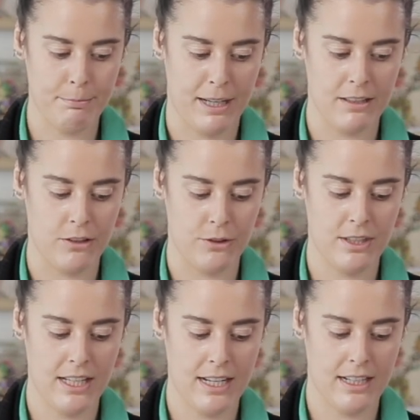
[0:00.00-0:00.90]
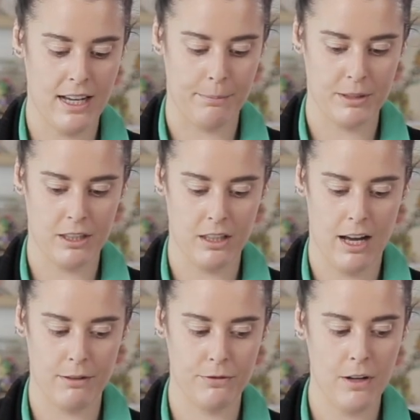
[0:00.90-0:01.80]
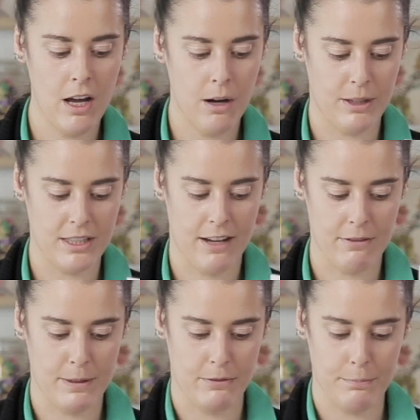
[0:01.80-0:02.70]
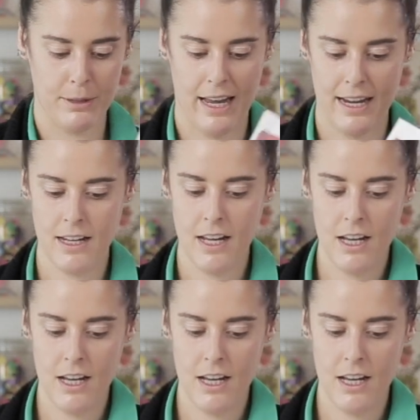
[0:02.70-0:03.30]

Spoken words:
but you'll see it come to life once you have a bit of a play.